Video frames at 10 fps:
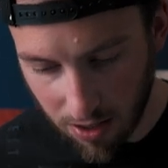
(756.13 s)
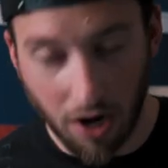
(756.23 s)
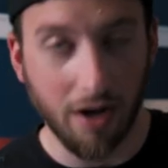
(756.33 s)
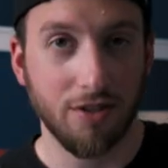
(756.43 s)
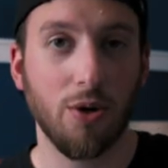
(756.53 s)

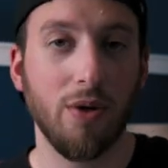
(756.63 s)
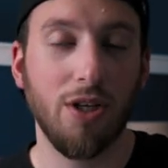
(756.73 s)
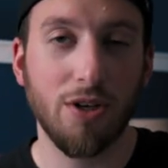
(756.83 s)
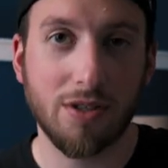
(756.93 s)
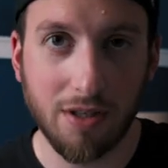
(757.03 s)
All right, so it
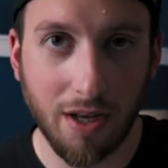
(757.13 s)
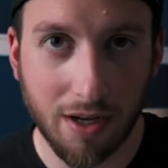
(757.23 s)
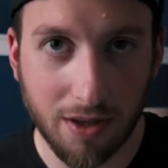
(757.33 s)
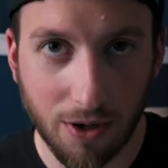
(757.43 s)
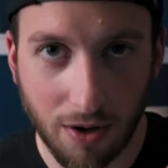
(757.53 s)
looks
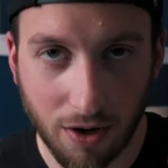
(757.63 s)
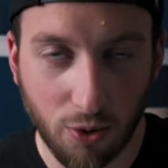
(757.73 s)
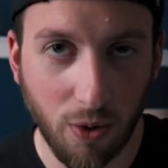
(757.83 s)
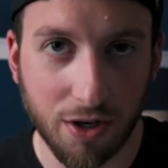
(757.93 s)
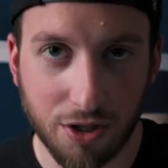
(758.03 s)
like there are
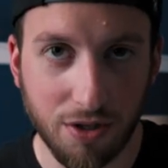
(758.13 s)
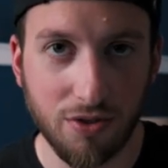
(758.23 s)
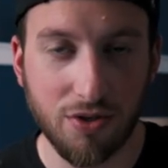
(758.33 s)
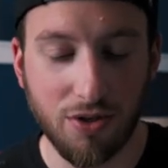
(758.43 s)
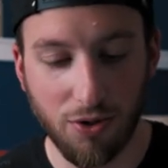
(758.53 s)

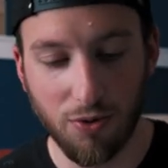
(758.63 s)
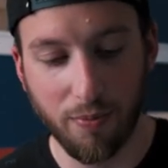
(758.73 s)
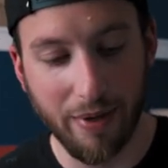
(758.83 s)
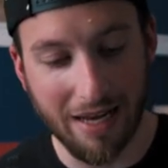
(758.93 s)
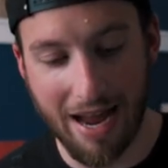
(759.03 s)
questions to
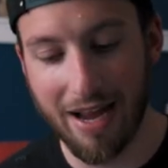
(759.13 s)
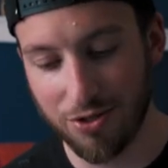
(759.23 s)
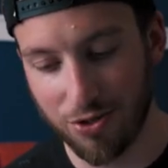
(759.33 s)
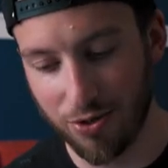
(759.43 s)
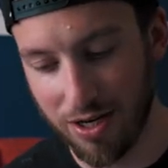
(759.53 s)
be
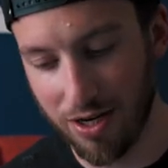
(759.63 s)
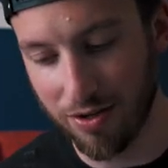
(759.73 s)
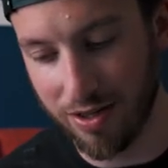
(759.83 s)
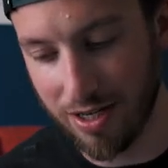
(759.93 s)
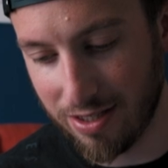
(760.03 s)
answered
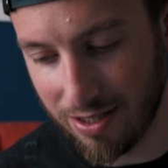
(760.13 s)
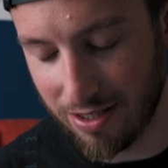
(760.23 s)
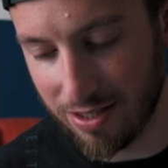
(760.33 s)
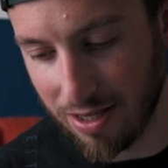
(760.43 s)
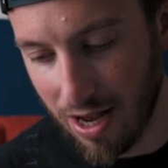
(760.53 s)
here. This
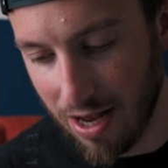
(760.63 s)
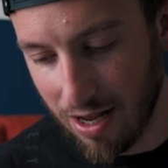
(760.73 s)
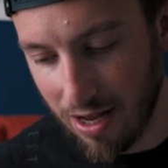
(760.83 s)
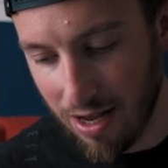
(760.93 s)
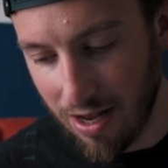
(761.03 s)
is
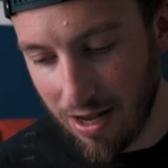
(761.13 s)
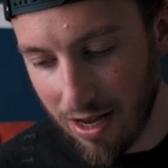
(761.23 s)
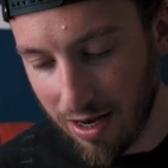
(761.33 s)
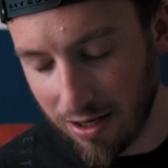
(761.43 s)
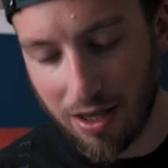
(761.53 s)

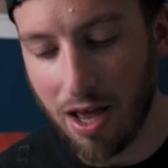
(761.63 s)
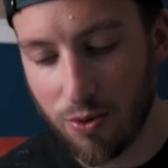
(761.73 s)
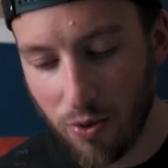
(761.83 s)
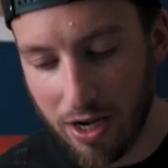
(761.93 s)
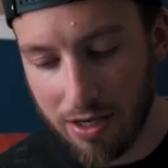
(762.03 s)
in a lot
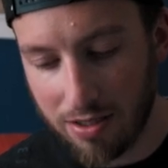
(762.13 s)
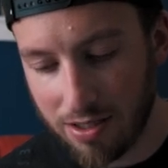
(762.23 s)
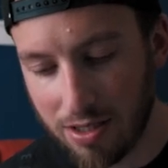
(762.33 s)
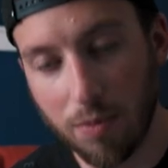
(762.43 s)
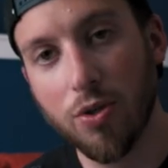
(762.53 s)
of ways
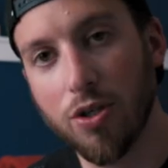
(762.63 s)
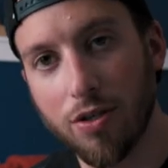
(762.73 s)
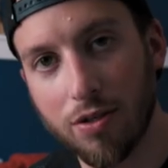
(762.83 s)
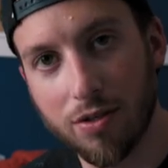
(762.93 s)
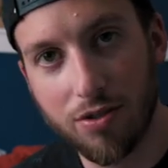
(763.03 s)

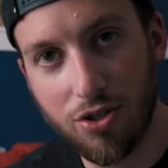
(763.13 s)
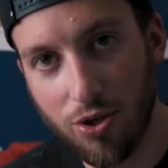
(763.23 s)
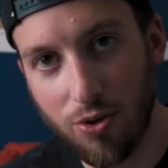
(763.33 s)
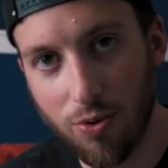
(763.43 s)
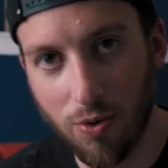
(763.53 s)
similar
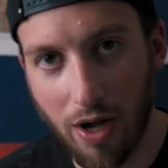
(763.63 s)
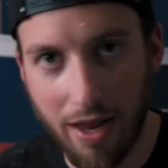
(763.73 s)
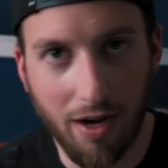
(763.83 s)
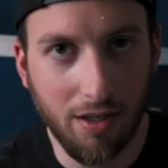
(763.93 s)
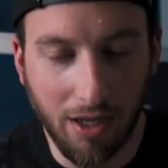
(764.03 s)
to
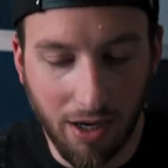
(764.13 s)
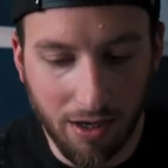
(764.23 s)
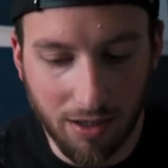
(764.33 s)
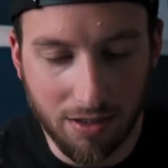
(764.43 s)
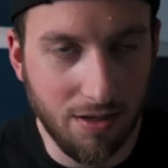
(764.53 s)

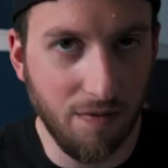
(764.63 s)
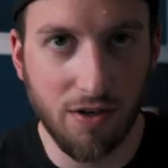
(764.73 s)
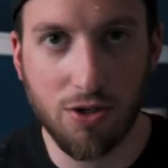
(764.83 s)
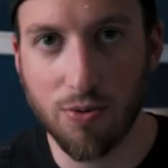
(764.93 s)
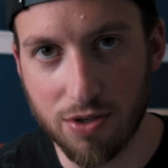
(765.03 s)
NLE's
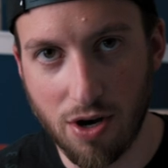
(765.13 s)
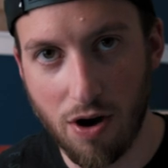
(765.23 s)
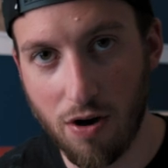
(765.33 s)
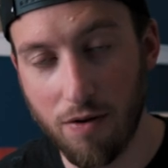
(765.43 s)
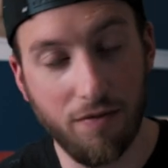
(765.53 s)
DaVinci
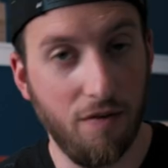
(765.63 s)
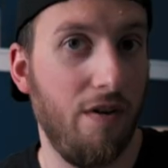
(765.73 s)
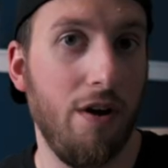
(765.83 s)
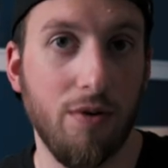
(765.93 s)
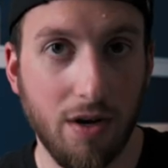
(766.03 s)
Resolve, the
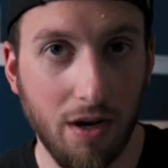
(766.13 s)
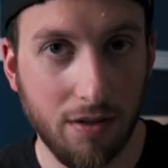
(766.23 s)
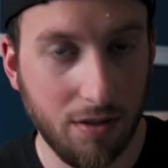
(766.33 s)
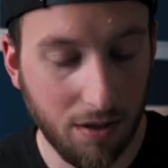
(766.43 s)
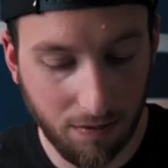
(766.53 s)
Final
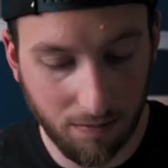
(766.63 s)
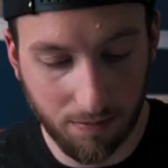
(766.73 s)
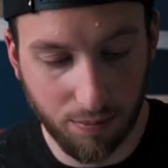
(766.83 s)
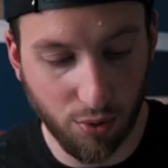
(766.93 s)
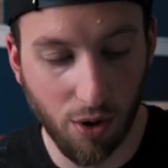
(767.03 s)
Cut
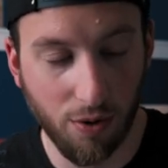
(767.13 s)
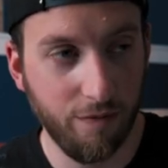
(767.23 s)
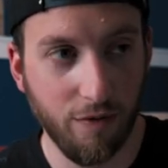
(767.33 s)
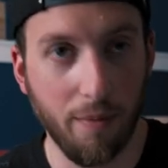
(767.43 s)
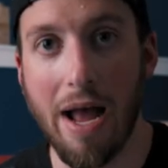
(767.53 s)
Pro
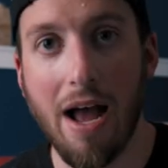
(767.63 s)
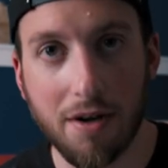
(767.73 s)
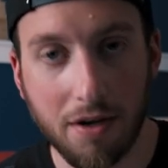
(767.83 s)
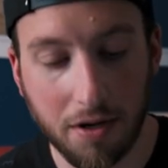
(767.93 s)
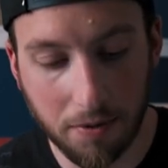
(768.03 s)
for
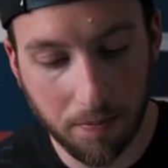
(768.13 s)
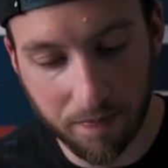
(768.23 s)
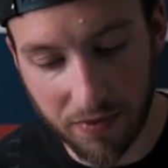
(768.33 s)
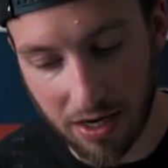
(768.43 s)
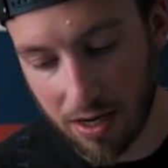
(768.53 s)
Mac.
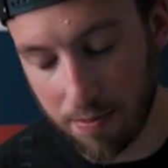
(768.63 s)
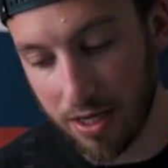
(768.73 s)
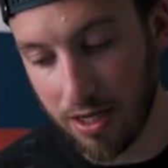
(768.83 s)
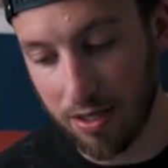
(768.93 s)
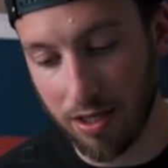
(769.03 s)

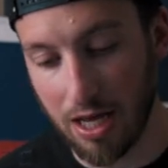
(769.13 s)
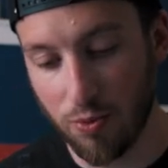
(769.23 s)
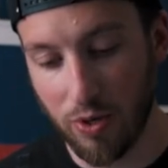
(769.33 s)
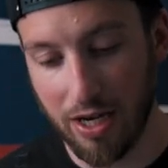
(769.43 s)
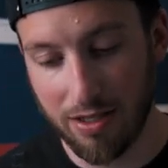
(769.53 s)
But in a lot
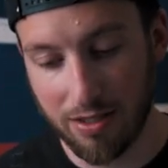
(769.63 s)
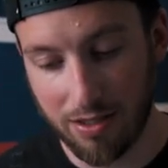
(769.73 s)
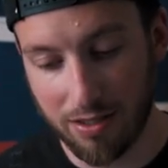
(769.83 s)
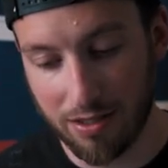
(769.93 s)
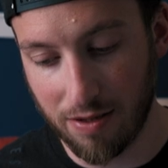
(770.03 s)
of ways,
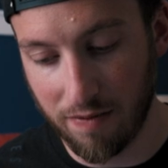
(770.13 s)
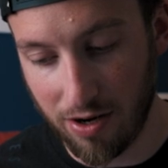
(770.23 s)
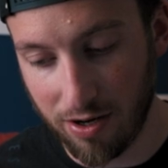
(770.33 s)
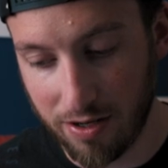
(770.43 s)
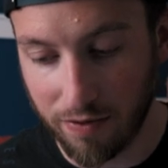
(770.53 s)
it's a
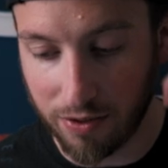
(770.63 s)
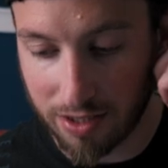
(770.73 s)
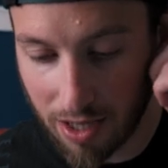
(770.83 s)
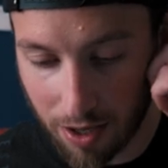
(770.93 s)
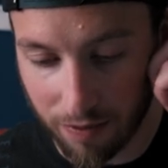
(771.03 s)
very different
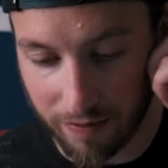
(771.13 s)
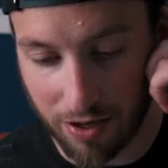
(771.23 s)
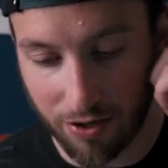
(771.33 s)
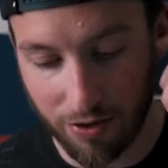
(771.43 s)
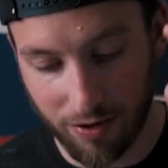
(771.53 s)
style of
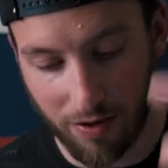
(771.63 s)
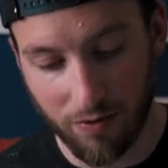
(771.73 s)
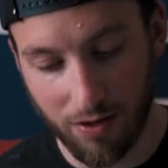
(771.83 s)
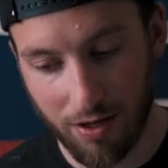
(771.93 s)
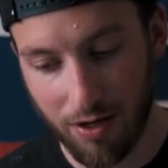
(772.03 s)
editor. They've
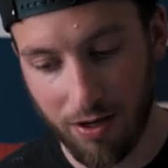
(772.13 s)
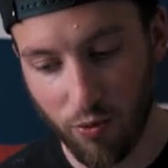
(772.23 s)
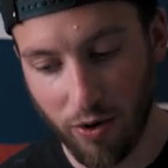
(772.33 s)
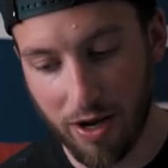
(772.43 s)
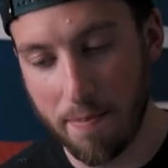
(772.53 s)
really
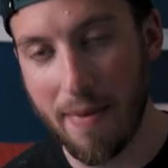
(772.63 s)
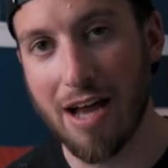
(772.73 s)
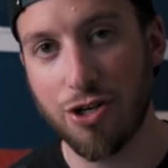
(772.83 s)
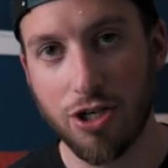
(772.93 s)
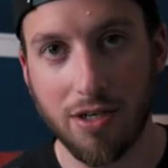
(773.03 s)

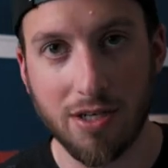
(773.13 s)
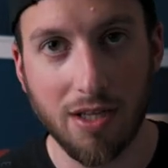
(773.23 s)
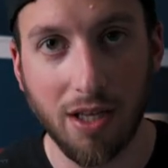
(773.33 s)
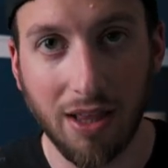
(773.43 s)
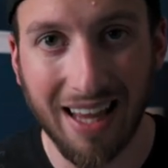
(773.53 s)
reimagined
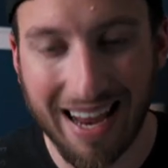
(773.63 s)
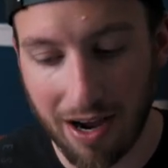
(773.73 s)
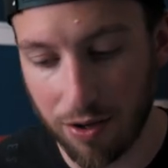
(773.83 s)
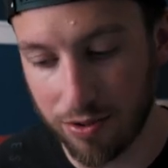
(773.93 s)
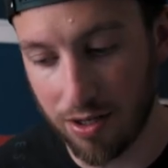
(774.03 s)
the
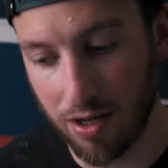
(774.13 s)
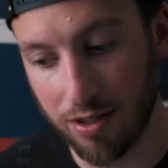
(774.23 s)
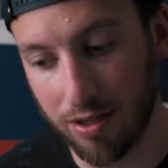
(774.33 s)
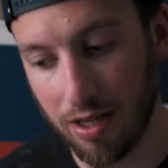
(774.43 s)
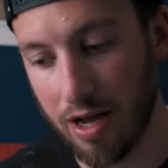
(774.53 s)
layout on
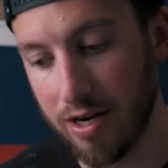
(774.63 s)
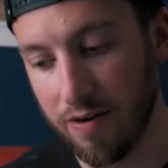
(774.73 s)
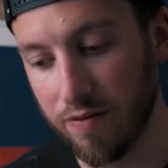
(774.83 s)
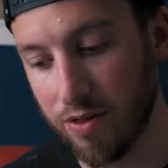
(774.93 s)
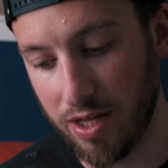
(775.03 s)
a lot of
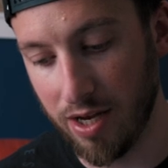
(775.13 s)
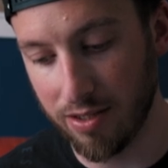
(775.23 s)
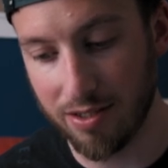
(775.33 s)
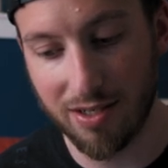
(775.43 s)
different things.